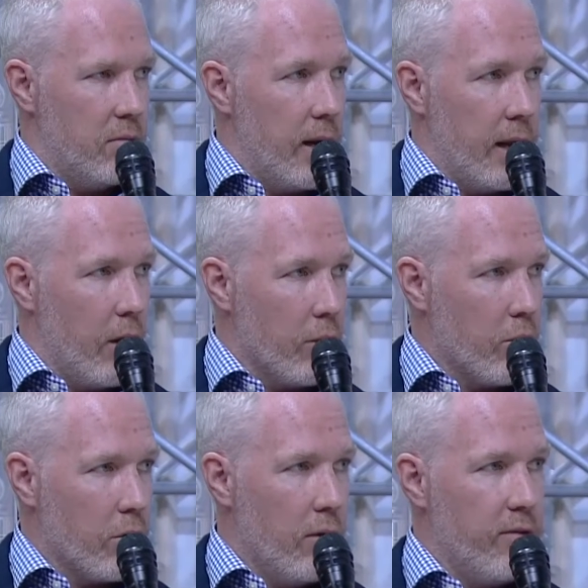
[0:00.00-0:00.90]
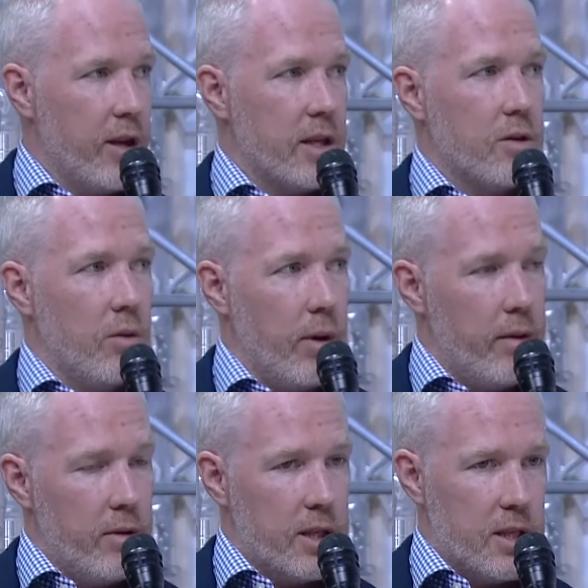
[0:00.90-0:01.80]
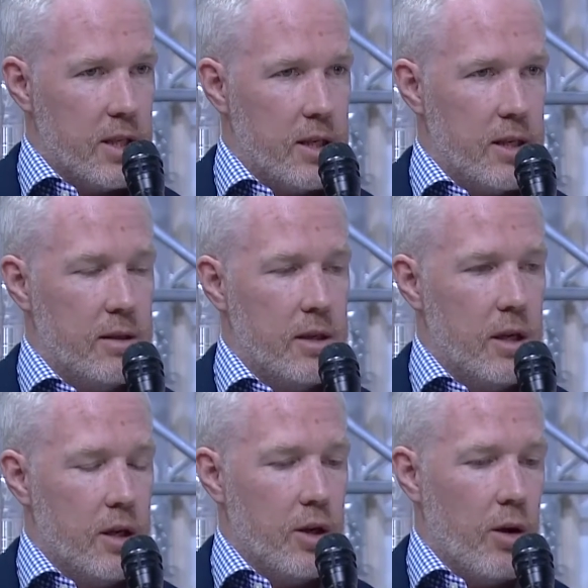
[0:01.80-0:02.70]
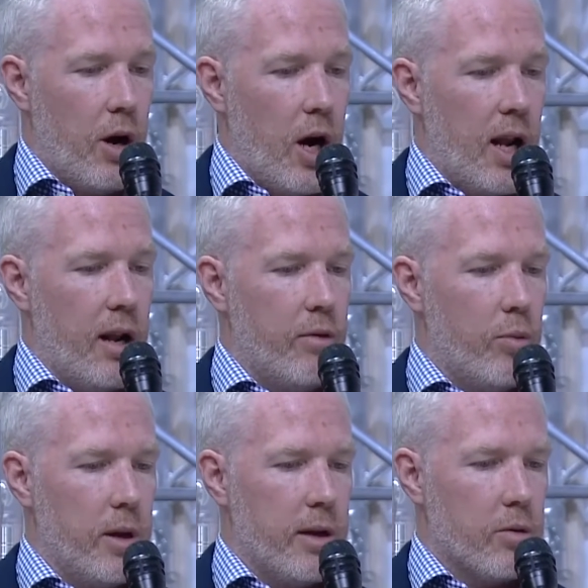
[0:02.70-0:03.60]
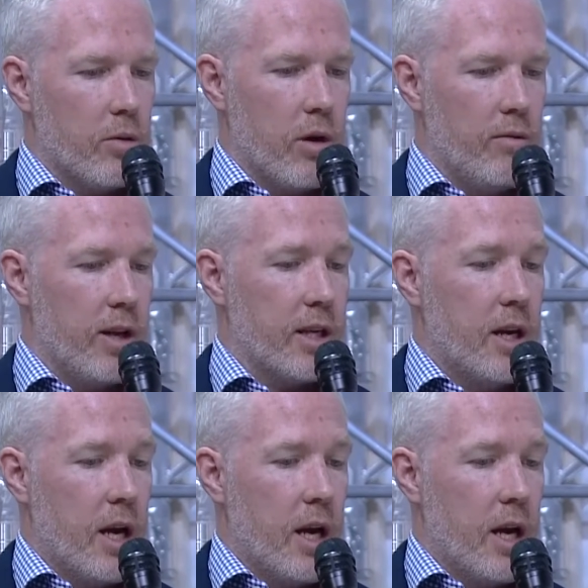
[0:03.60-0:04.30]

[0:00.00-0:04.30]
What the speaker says: really local conflict or whether it's a high-level political conflict,